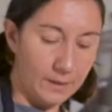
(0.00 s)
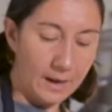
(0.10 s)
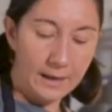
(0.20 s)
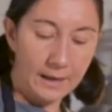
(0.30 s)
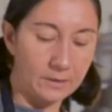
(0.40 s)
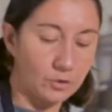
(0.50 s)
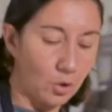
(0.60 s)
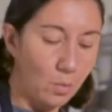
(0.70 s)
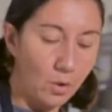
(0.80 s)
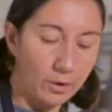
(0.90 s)
And again,
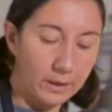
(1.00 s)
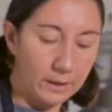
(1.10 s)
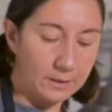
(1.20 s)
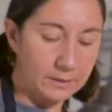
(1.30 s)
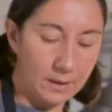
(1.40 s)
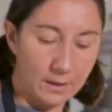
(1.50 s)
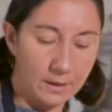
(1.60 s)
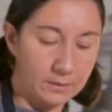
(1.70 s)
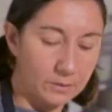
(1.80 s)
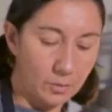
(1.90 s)
don't worry if
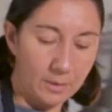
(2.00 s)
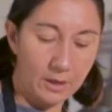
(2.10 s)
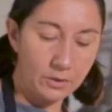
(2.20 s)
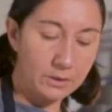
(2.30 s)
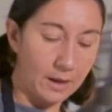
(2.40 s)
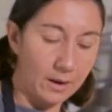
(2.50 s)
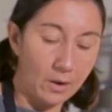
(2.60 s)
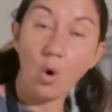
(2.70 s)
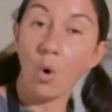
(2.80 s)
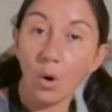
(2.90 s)
the tomatoes are
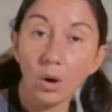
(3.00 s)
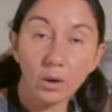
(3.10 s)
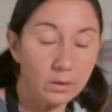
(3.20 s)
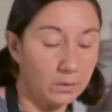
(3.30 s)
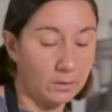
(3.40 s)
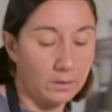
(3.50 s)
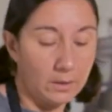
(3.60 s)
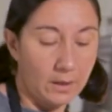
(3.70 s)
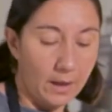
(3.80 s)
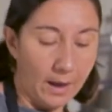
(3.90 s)
whole.
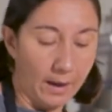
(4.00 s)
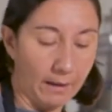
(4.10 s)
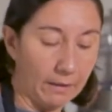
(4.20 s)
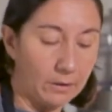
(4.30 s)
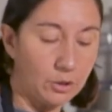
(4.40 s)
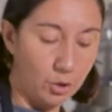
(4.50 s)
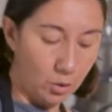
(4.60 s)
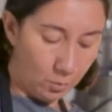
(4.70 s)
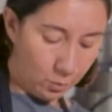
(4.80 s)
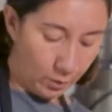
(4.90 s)

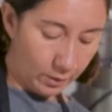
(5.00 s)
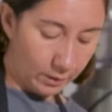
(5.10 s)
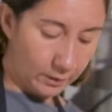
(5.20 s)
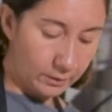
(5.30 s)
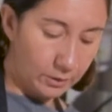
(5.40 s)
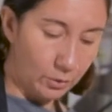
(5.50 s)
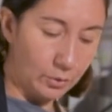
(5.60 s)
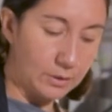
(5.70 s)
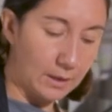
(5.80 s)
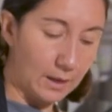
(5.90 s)
You will
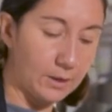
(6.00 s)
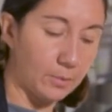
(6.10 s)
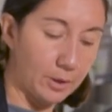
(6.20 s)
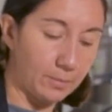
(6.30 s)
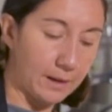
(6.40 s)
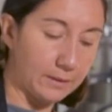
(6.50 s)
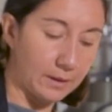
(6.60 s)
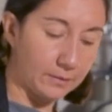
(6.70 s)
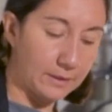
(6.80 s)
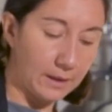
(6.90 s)
use a little bit of blender
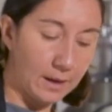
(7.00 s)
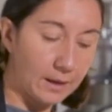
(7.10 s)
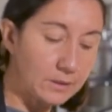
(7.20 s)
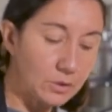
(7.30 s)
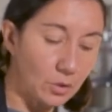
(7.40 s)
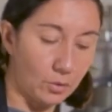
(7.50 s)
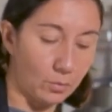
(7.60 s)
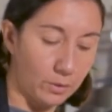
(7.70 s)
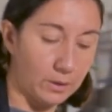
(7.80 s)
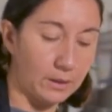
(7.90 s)
at the end, so
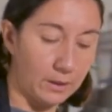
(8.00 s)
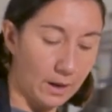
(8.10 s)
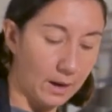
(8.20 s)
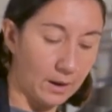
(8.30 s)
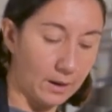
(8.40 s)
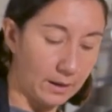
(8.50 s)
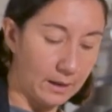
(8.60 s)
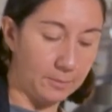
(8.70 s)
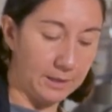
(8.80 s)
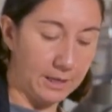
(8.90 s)
we
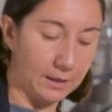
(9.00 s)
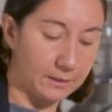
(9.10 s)
eliminate the